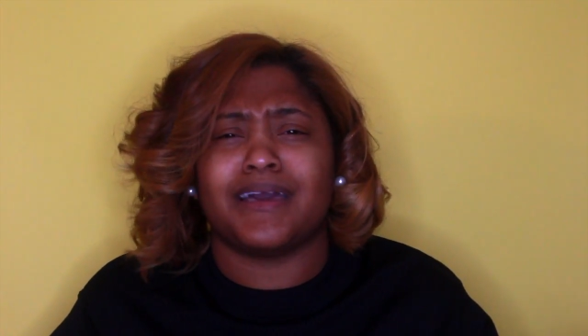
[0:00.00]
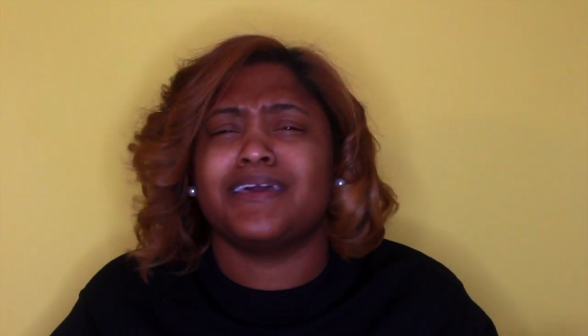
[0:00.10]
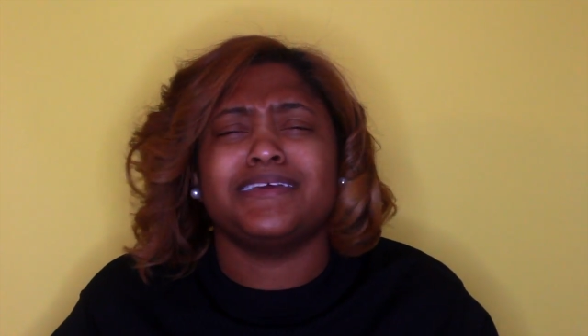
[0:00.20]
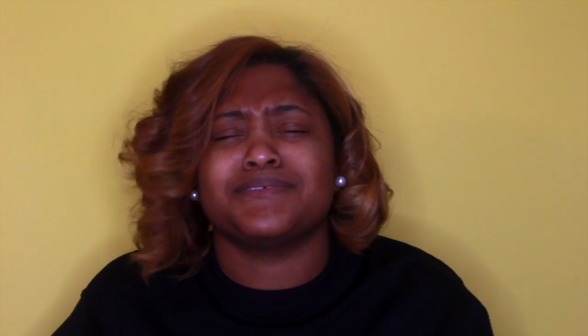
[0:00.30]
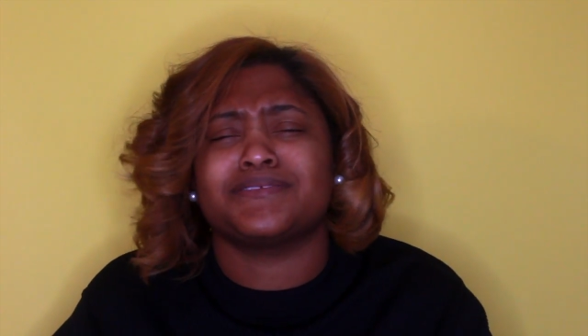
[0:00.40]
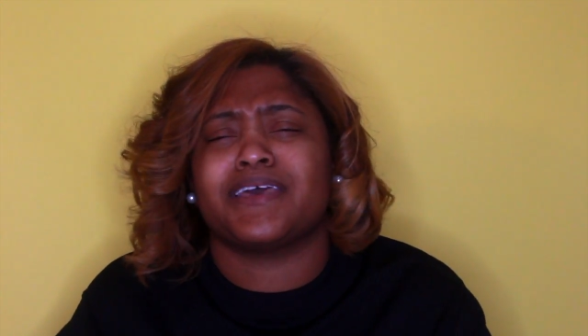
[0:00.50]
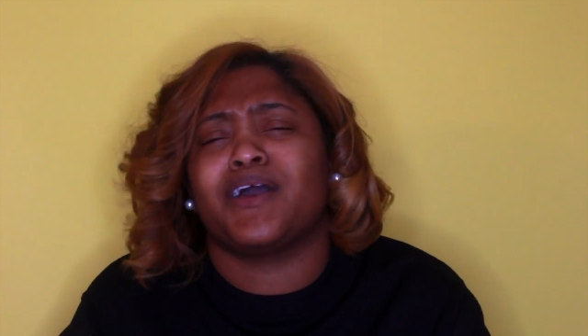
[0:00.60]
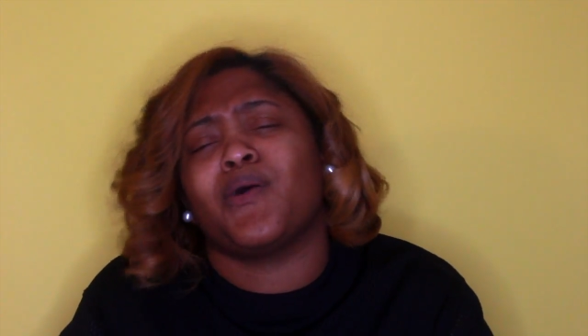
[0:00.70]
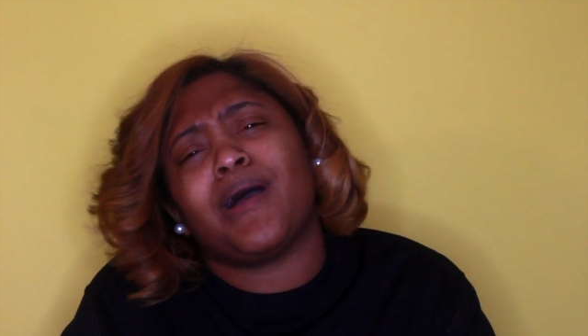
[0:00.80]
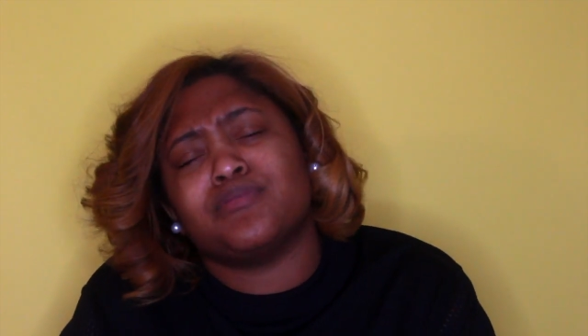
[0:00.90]
He's gonna say,
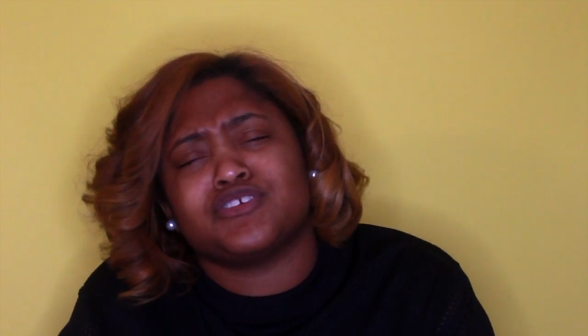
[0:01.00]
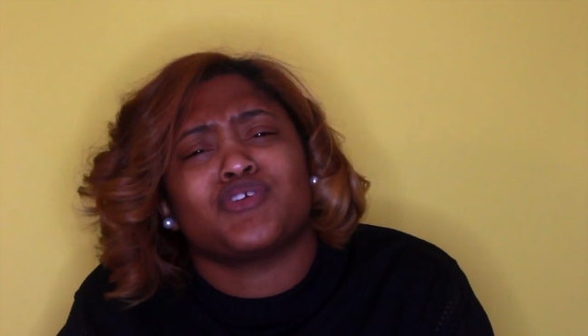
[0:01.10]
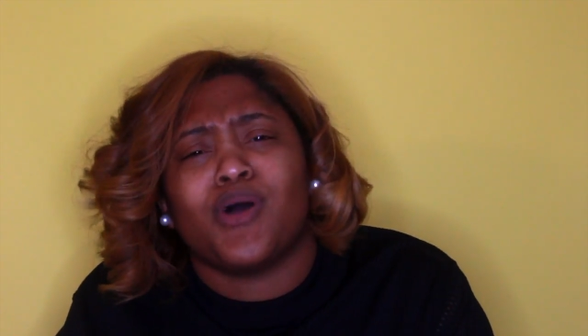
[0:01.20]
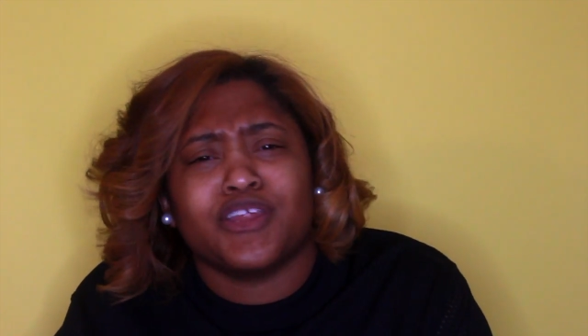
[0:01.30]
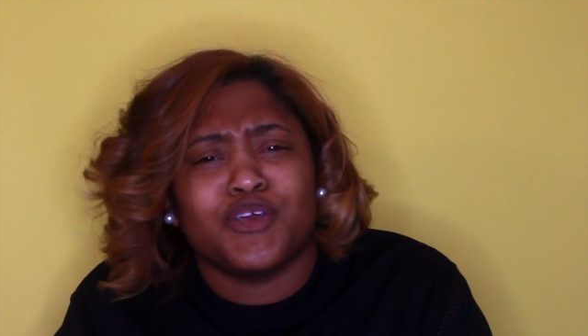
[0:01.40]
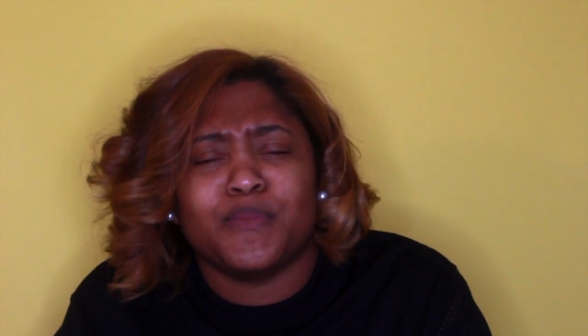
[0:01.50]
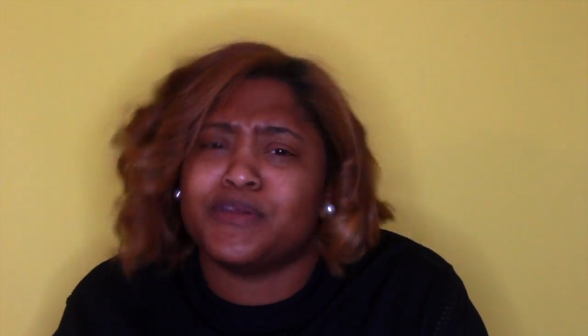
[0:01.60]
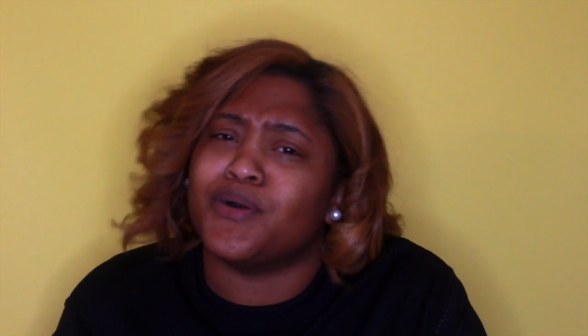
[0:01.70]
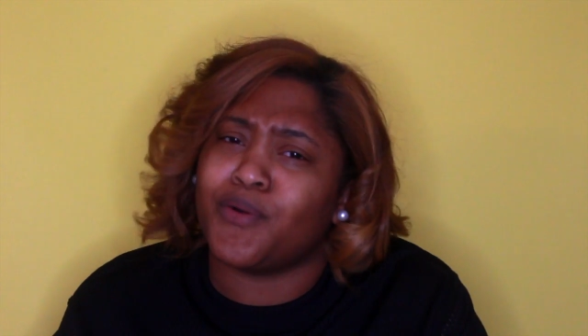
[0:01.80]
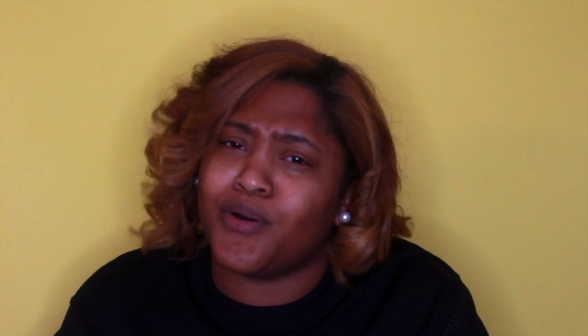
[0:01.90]
oh, I was just calling you, but
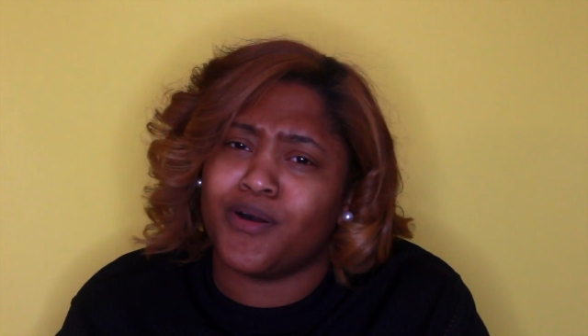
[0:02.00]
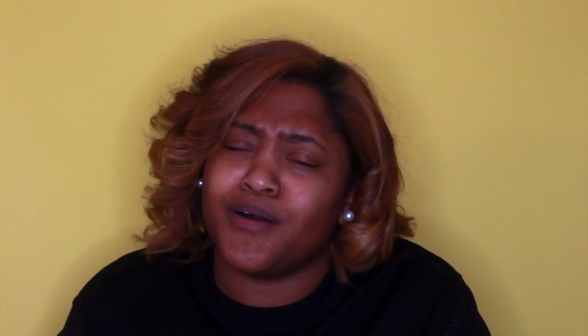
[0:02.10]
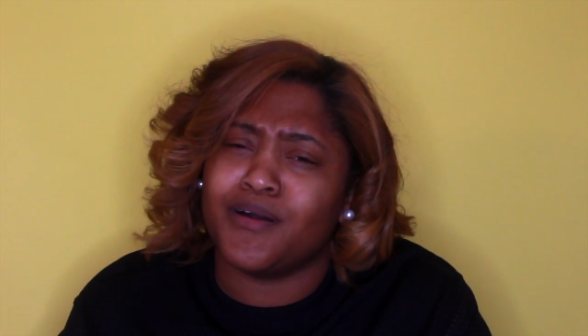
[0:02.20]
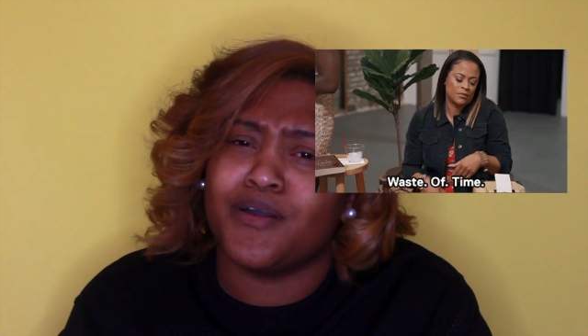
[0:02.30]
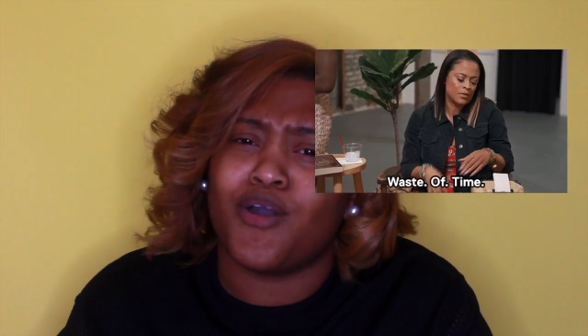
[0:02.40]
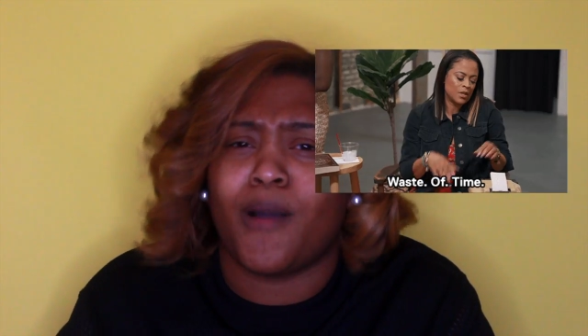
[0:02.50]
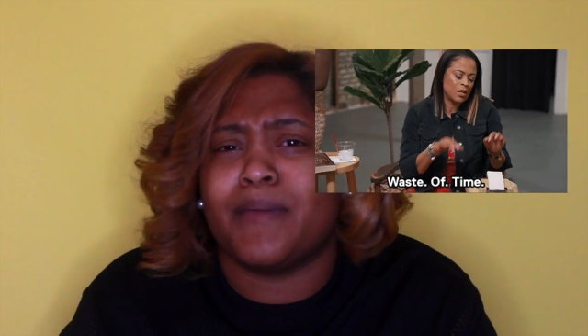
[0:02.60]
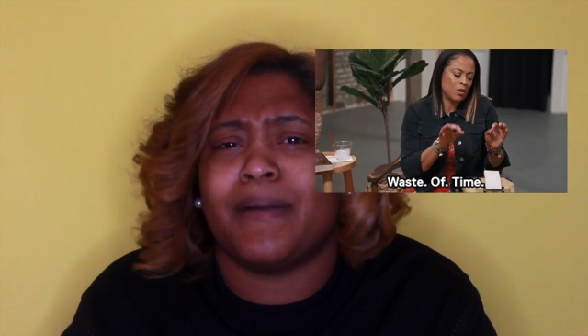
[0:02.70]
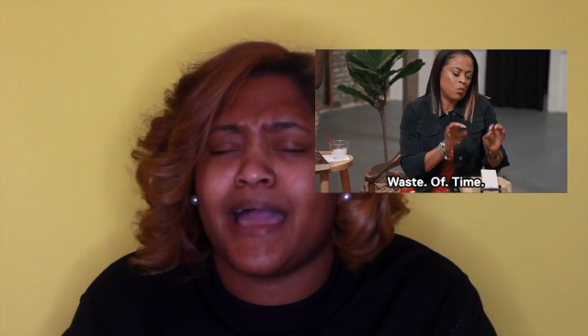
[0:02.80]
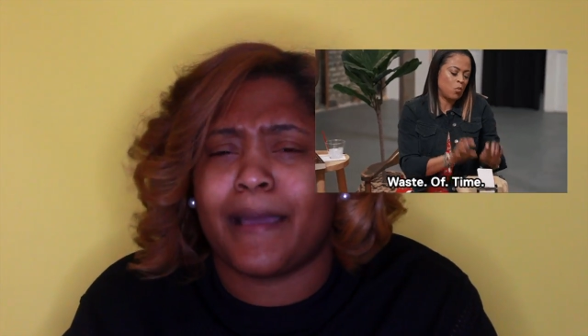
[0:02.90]
don't call
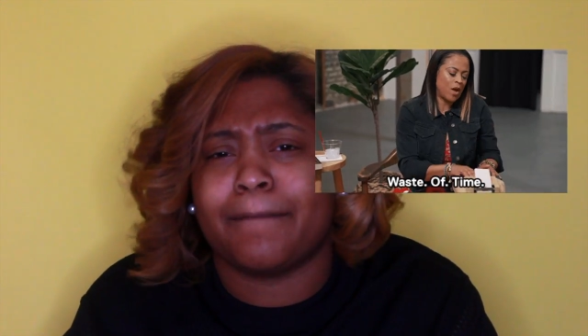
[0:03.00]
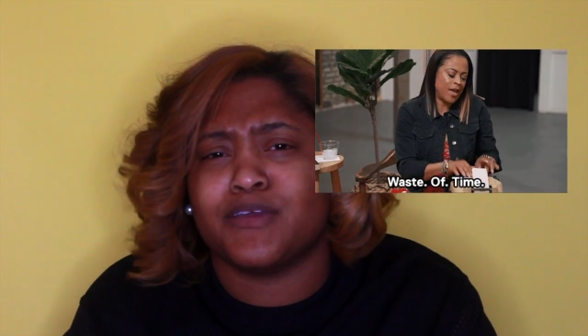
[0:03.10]
me back.